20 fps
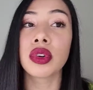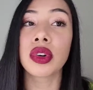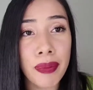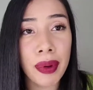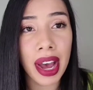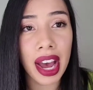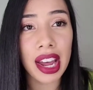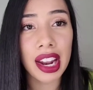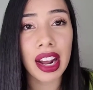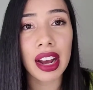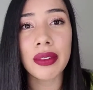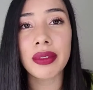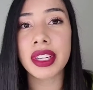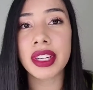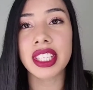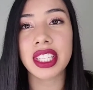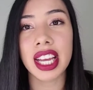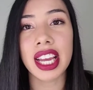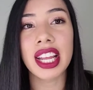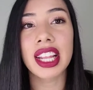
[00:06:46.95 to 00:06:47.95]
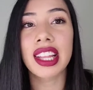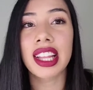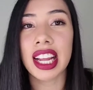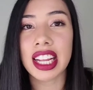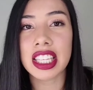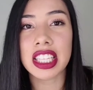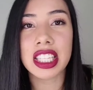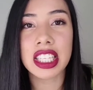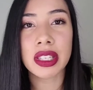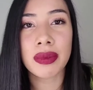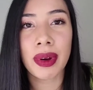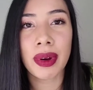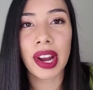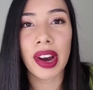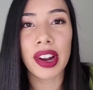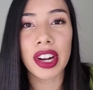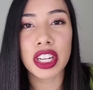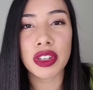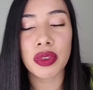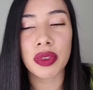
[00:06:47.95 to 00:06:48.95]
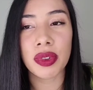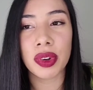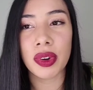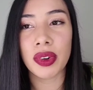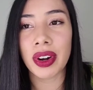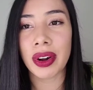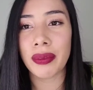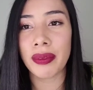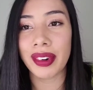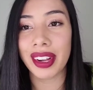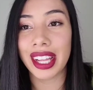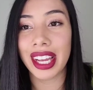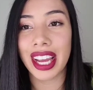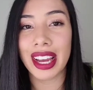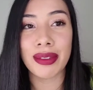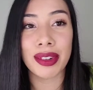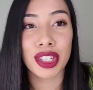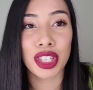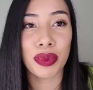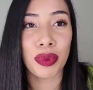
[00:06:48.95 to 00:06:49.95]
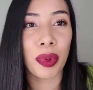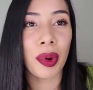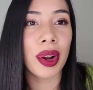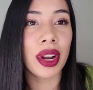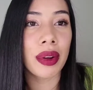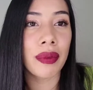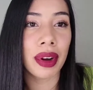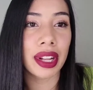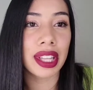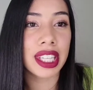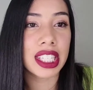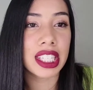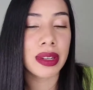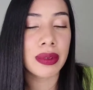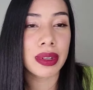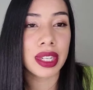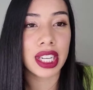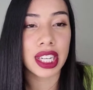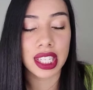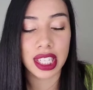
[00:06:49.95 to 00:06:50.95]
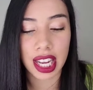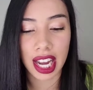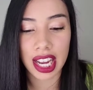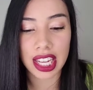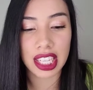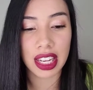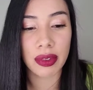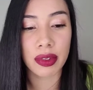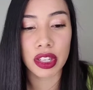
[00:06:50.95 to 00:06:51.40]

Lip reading: Don't get me wrong. I'm just saying, this is my honest review, and I really am disappointed about these lipsticks, guys.